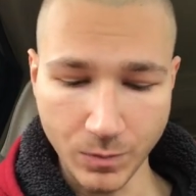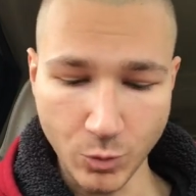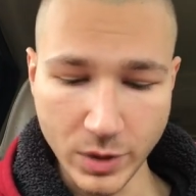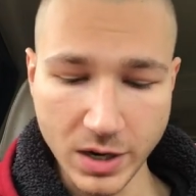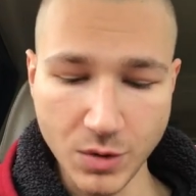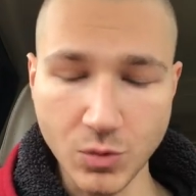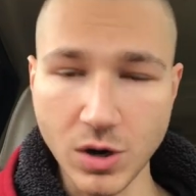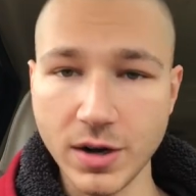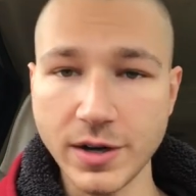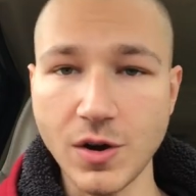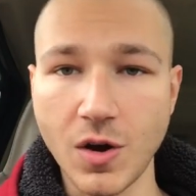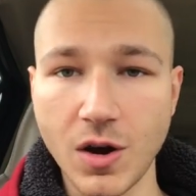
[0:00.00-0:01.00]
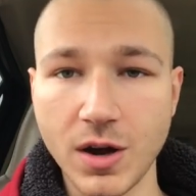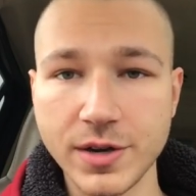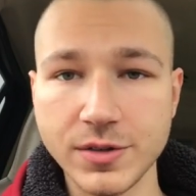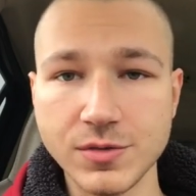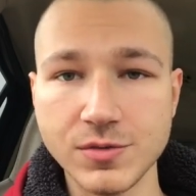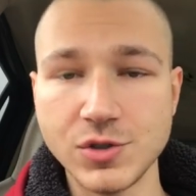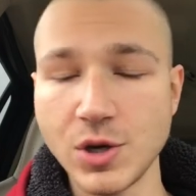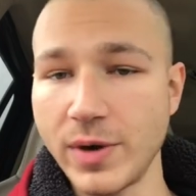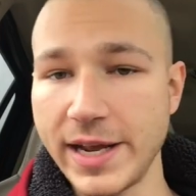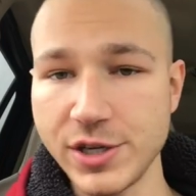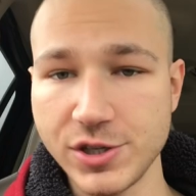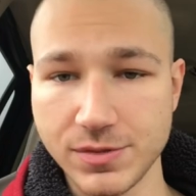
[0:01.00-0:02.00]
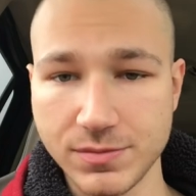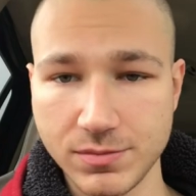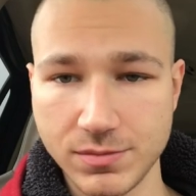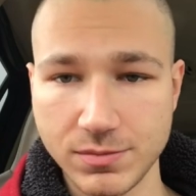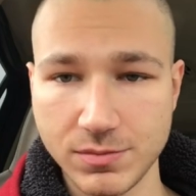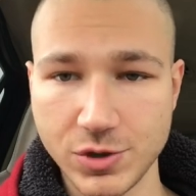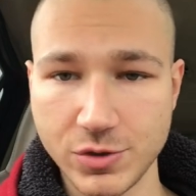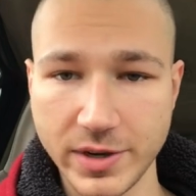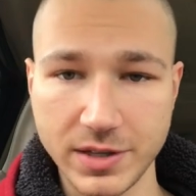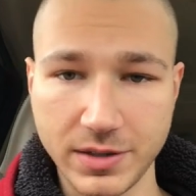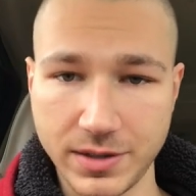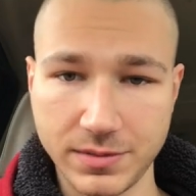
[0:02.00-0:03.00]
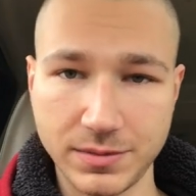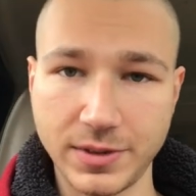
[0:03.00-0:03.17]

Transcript: We run on donation strictly.